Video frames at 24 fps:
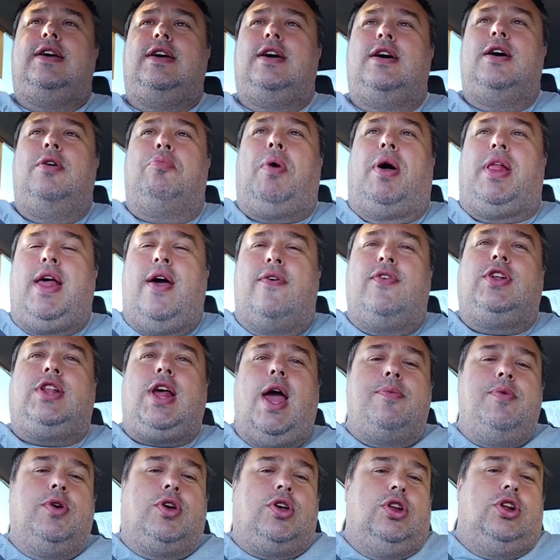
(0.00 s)
but every time
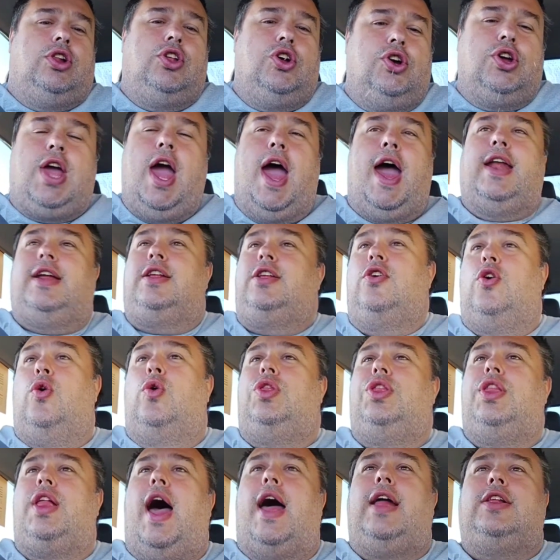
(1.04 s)
you're going to look at it, you're
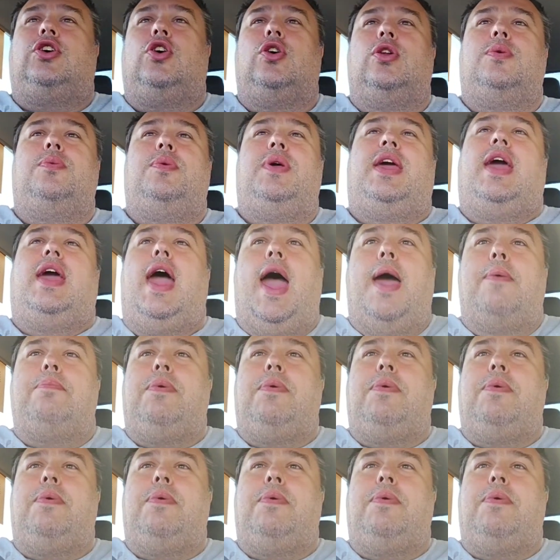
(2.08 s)
not going to be happy